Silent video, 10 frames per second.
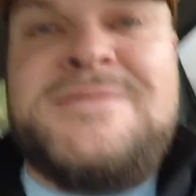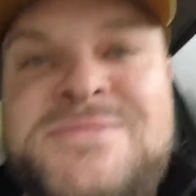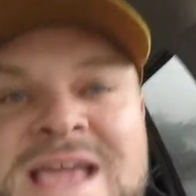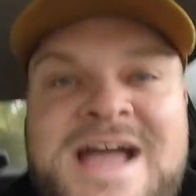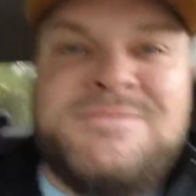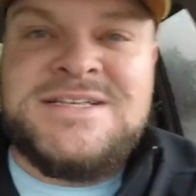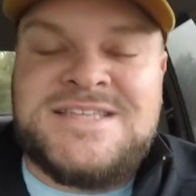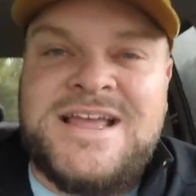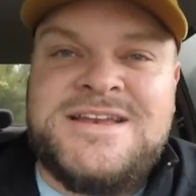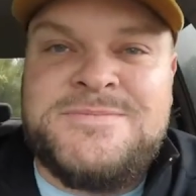Yeah, I'm
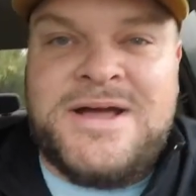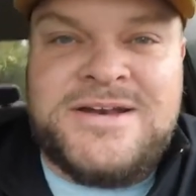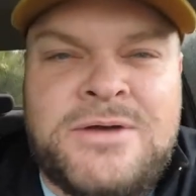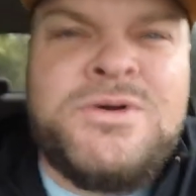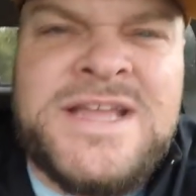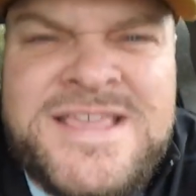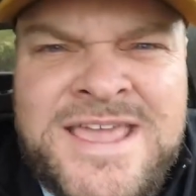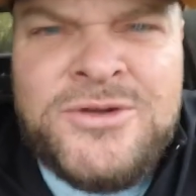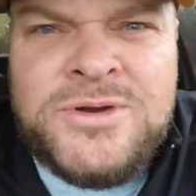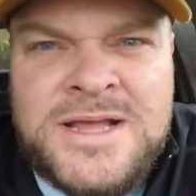excited about it. I wanna
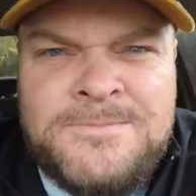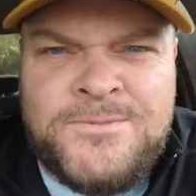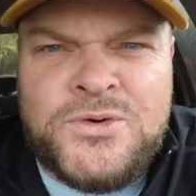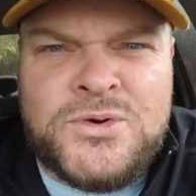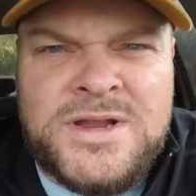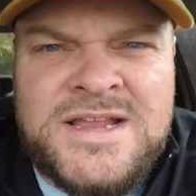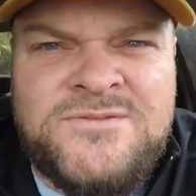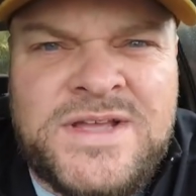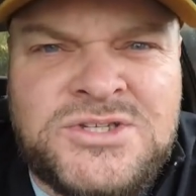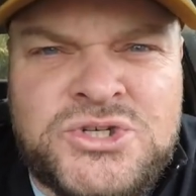gear it up for
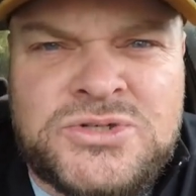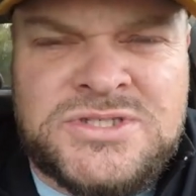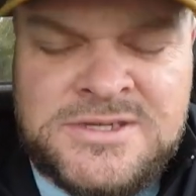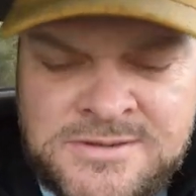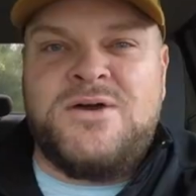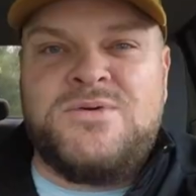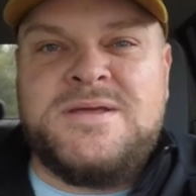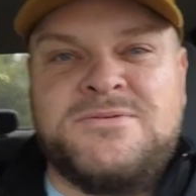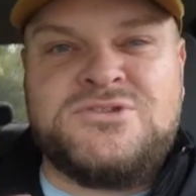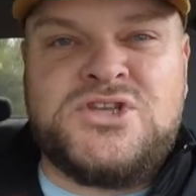adventures. I
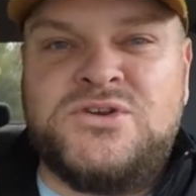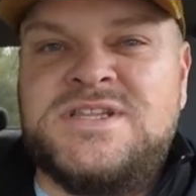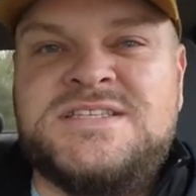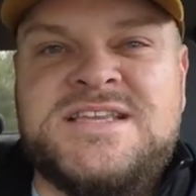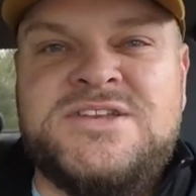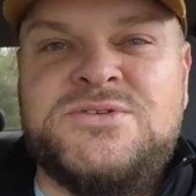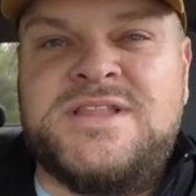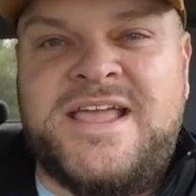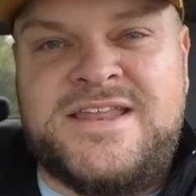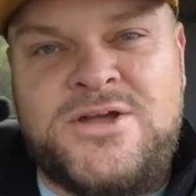wanna turn this into
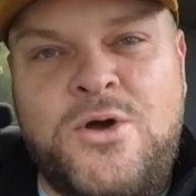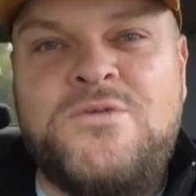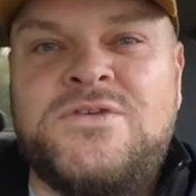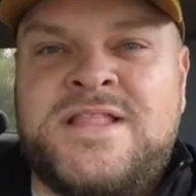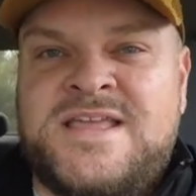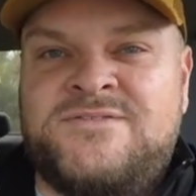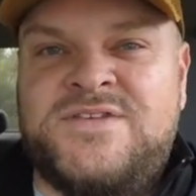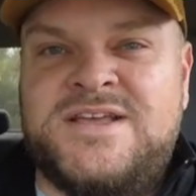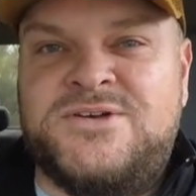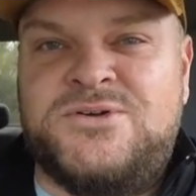like an overland
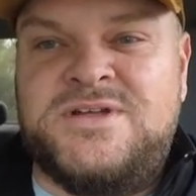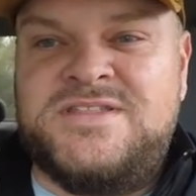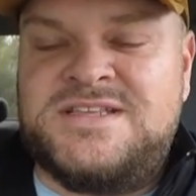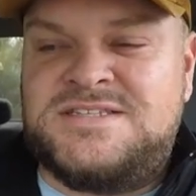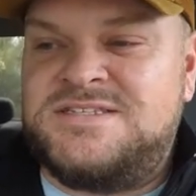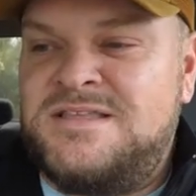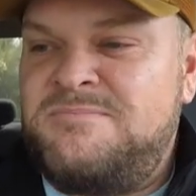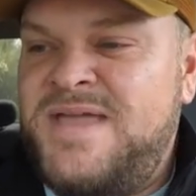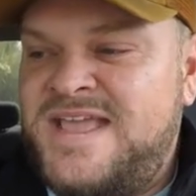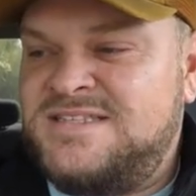vehicle, and this is the
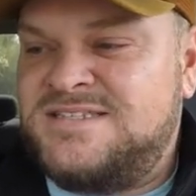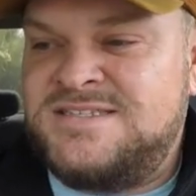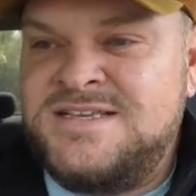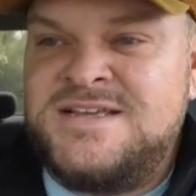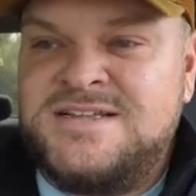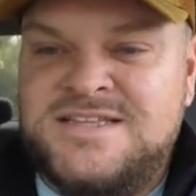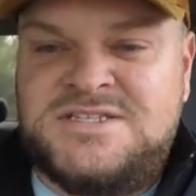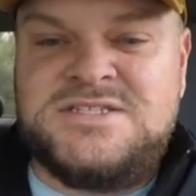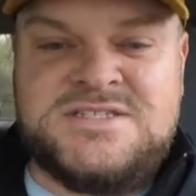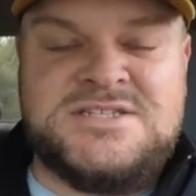base.
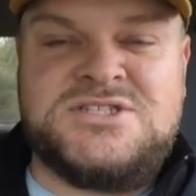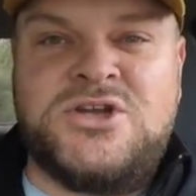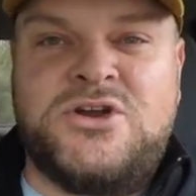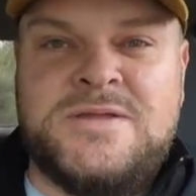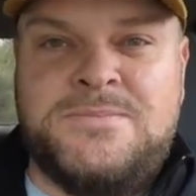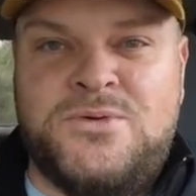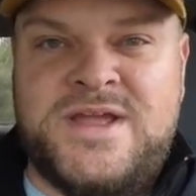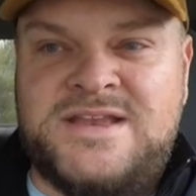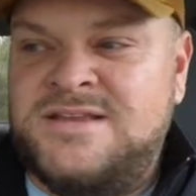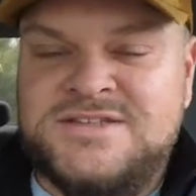This is the starting
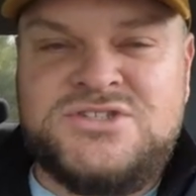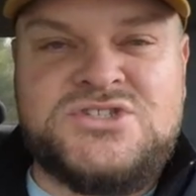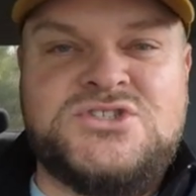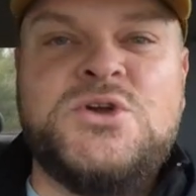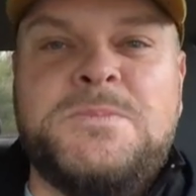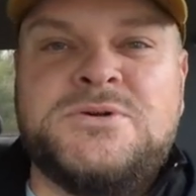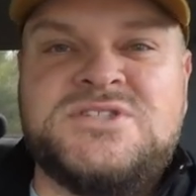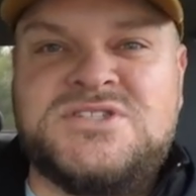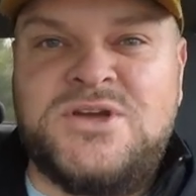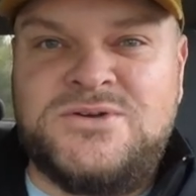point. Super
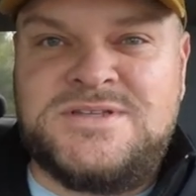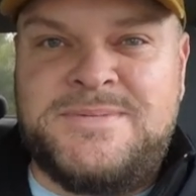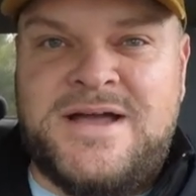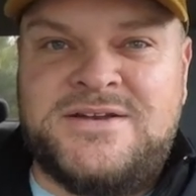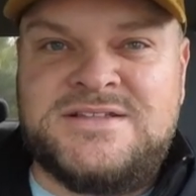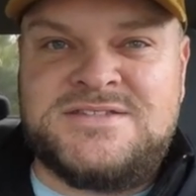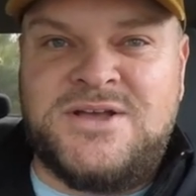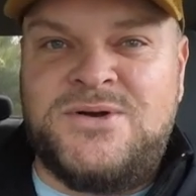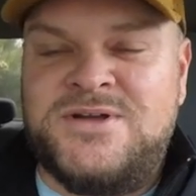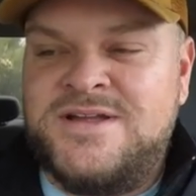stoked about it.
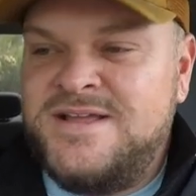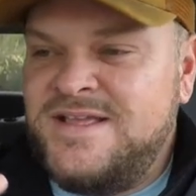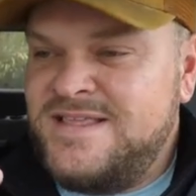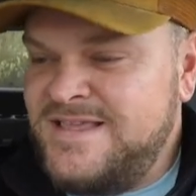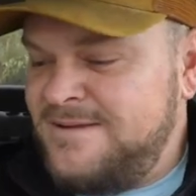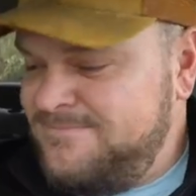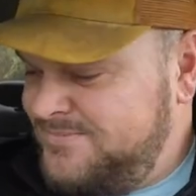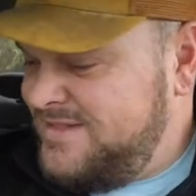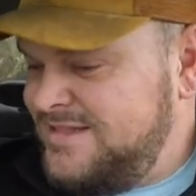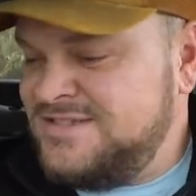So, yep,
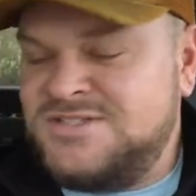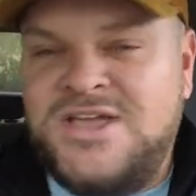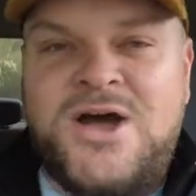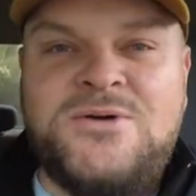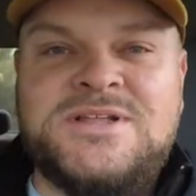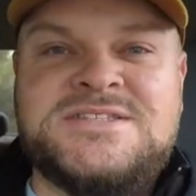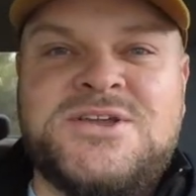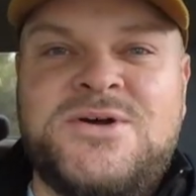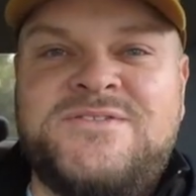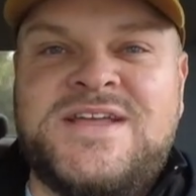let's go. Let's
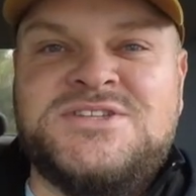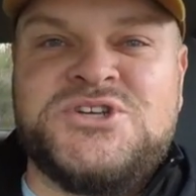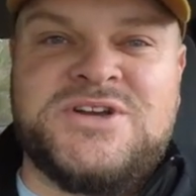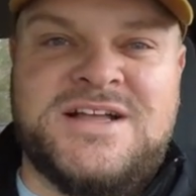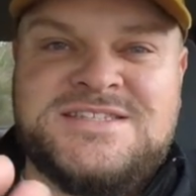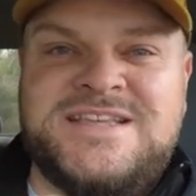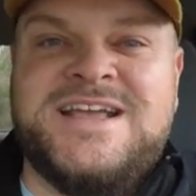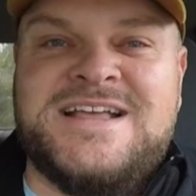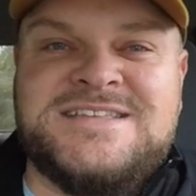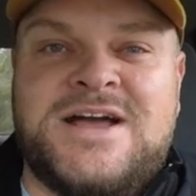go adventure. I'll see you
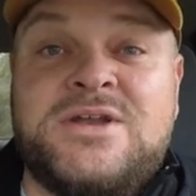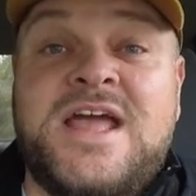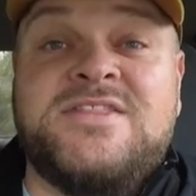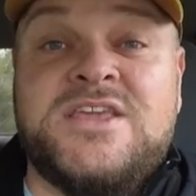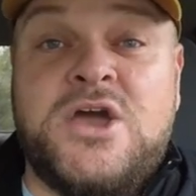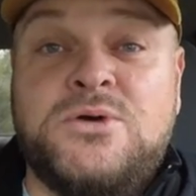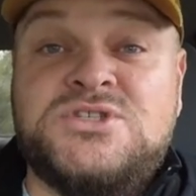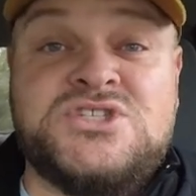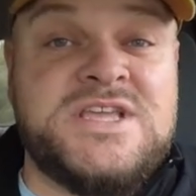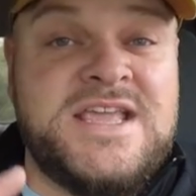guys out at the
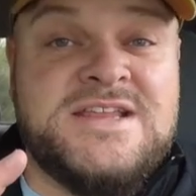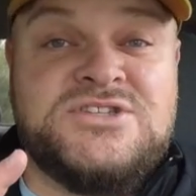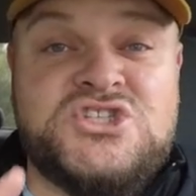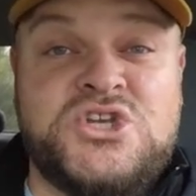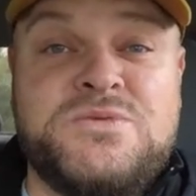coast in two